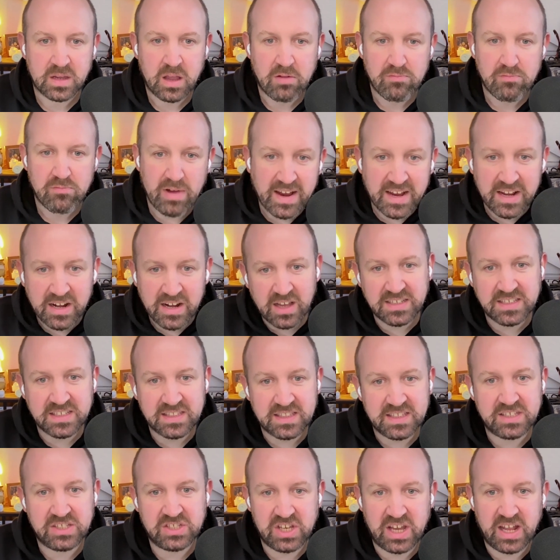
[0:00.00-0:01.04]
Recognizing
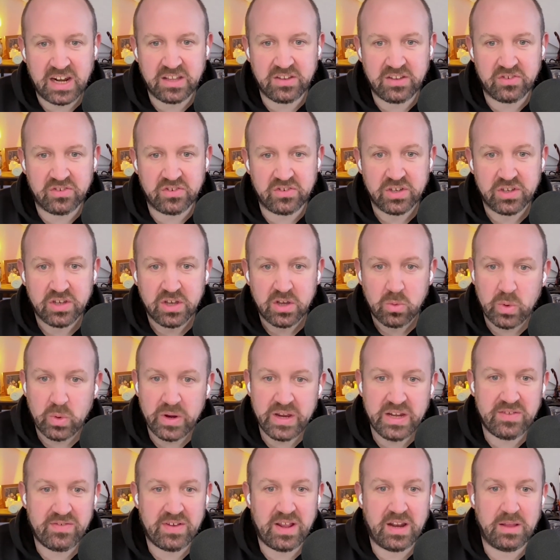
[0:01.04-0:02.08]
this challenge,
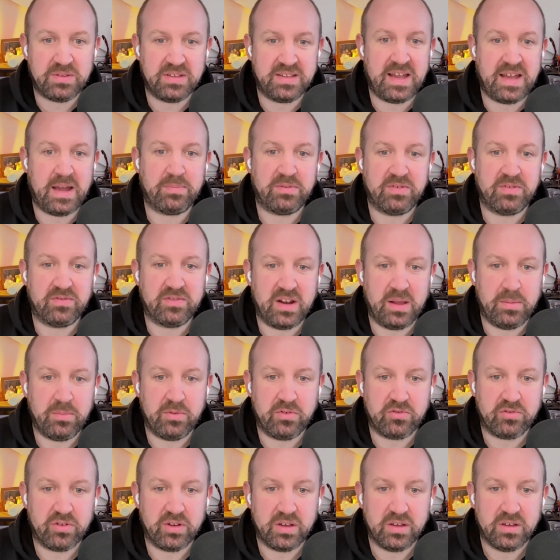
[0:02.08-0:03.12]
we developed Adaptive
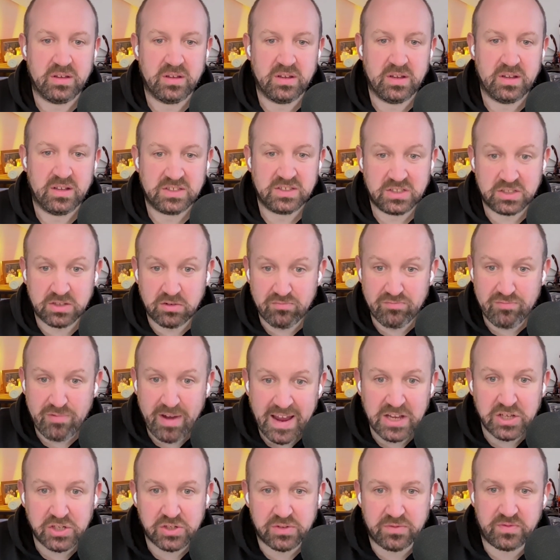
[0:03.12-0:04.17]
Telemetry. This is a
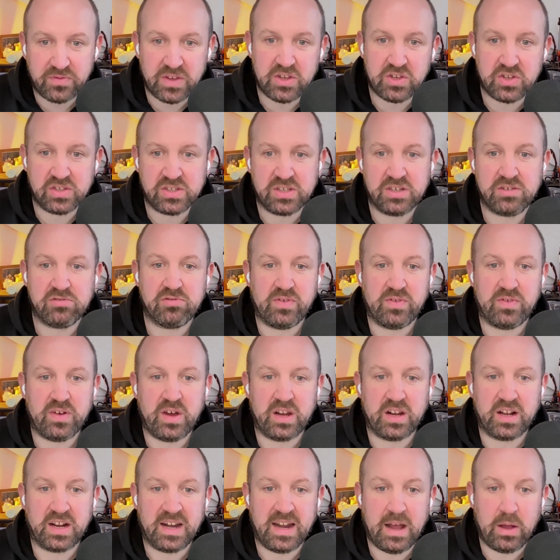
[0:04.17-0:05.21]
range of features in
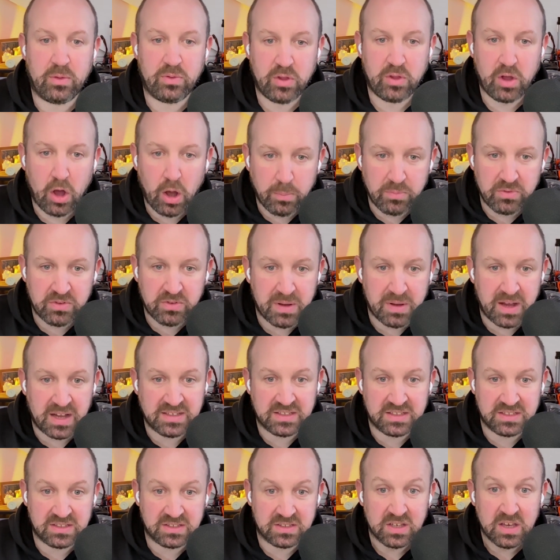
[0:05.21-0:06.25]
Grafana Cloud that
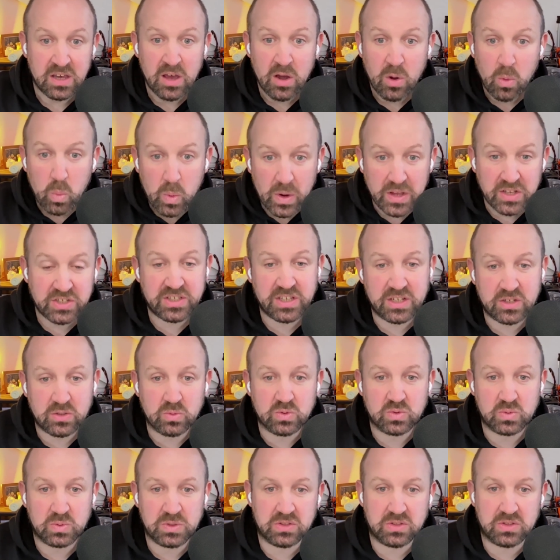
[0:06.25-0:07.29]
optimizes which
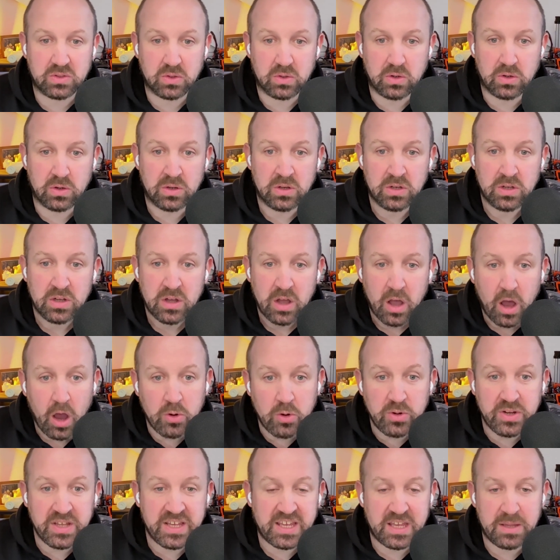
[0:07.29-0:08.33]
signals we store,
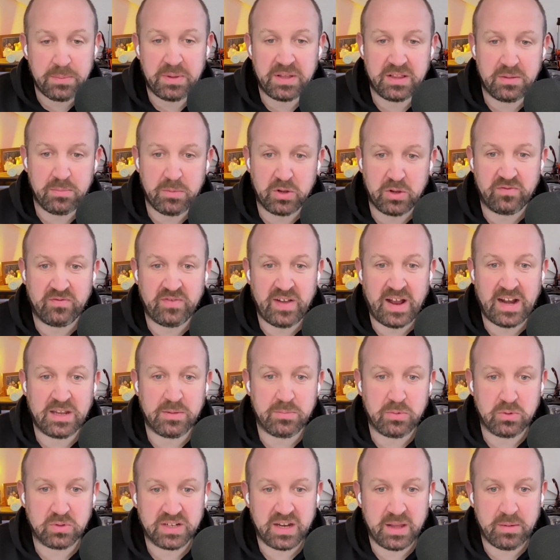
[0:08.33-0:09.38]
only keeping the most
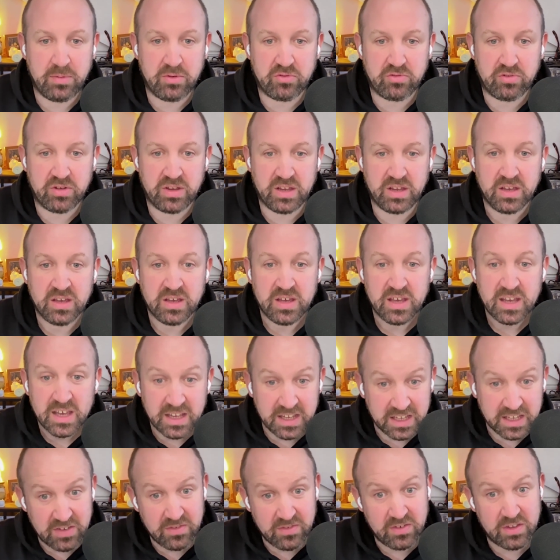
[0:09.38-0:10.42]
valuable telemetry
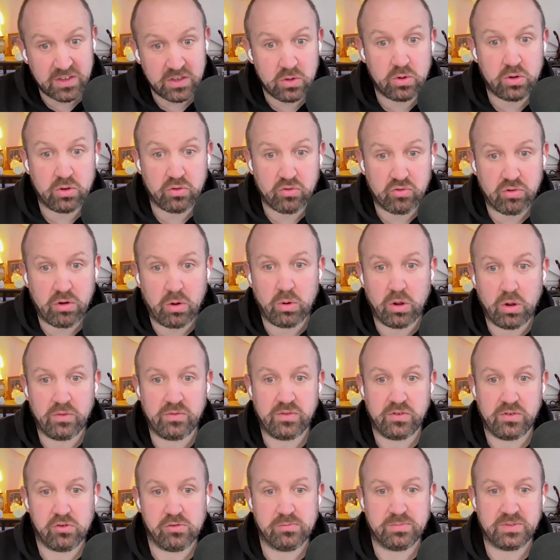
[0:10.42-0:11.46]
and giving you control over
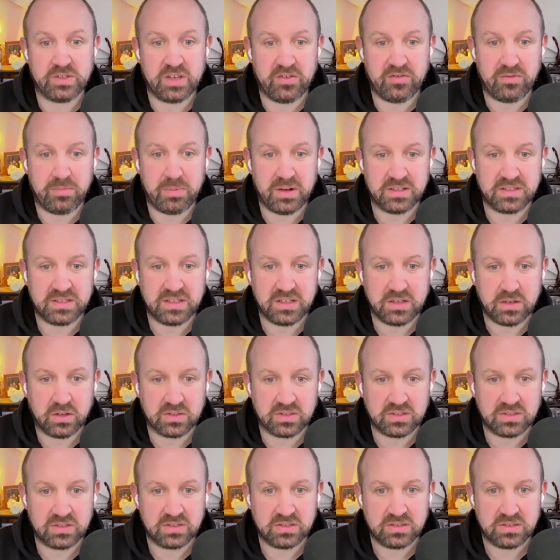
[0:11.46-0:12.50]
your observability
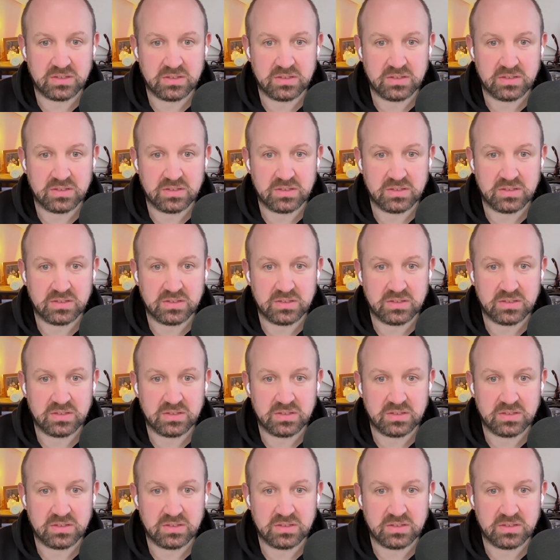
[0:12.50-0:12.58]
costs.